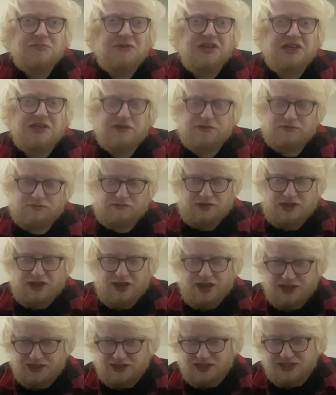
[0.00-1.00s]
me,
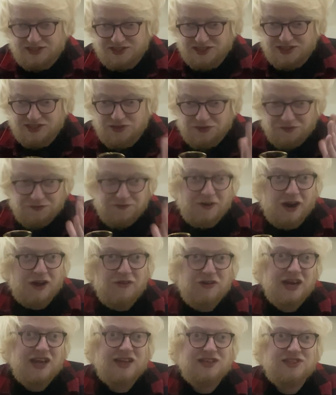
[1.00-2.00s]
and this is a
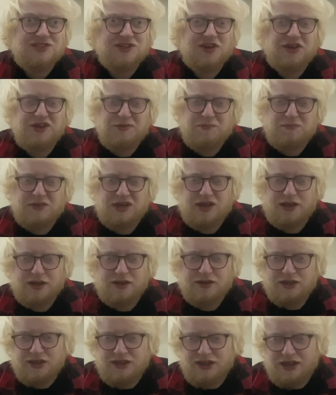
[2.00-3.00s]
very exciting beer.
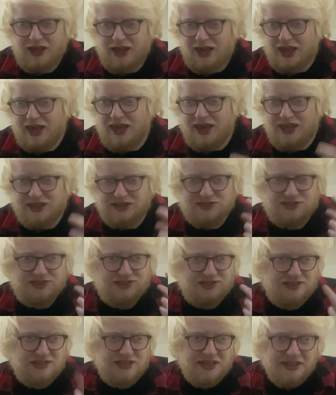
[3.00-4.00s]
It's
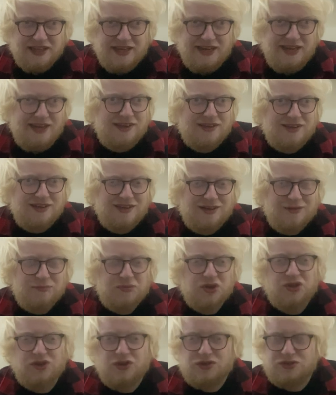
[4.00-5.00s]
silly,
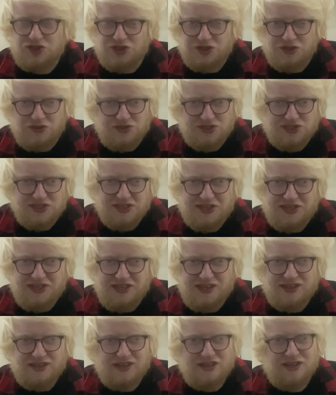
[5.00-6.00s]
but not too silly.
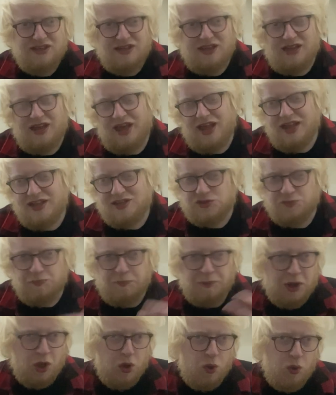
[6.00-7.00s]
It's
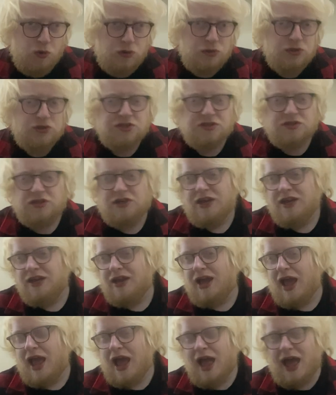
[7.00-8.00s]
bold.
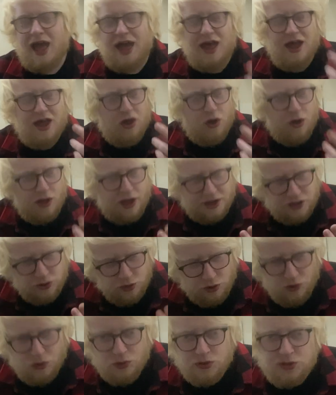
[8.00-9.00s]
And
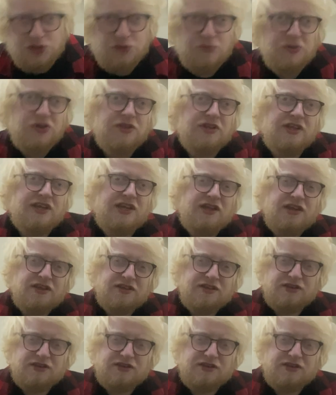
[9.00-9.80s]
ultimately,